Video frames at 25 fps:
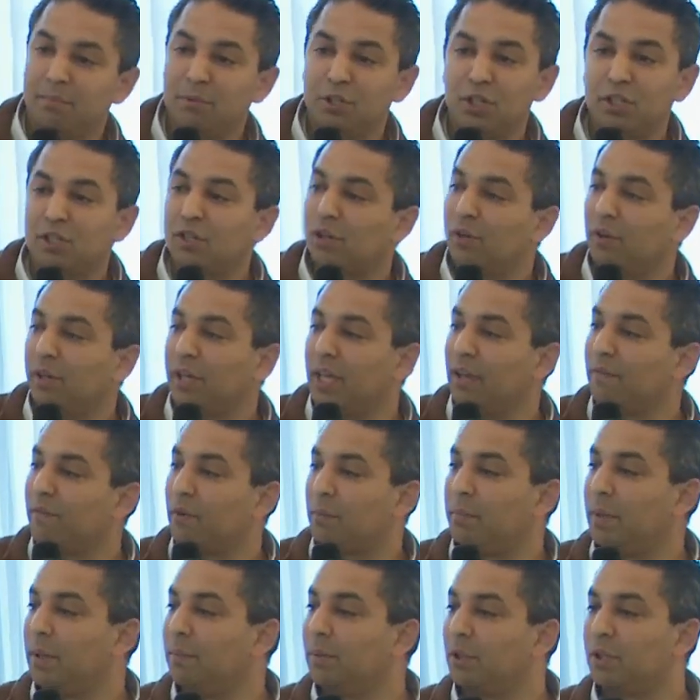I'm just looking
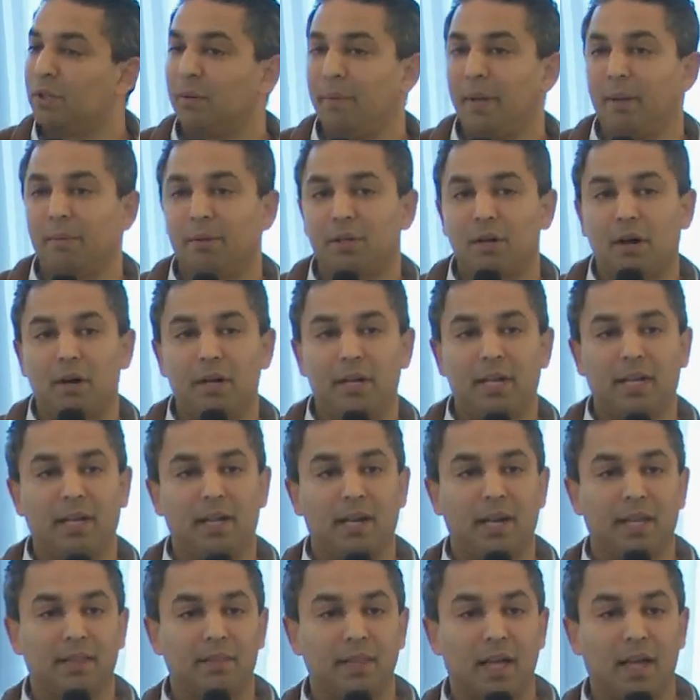for people to be able to
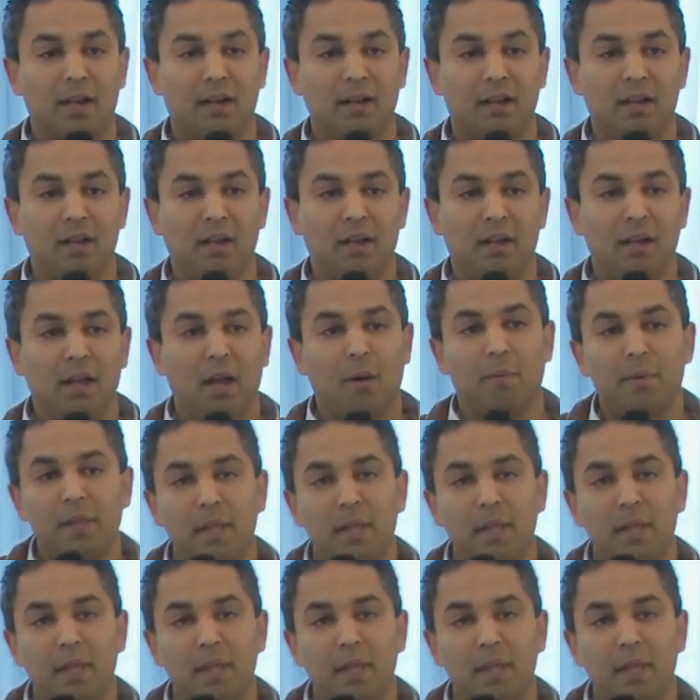articulate that. And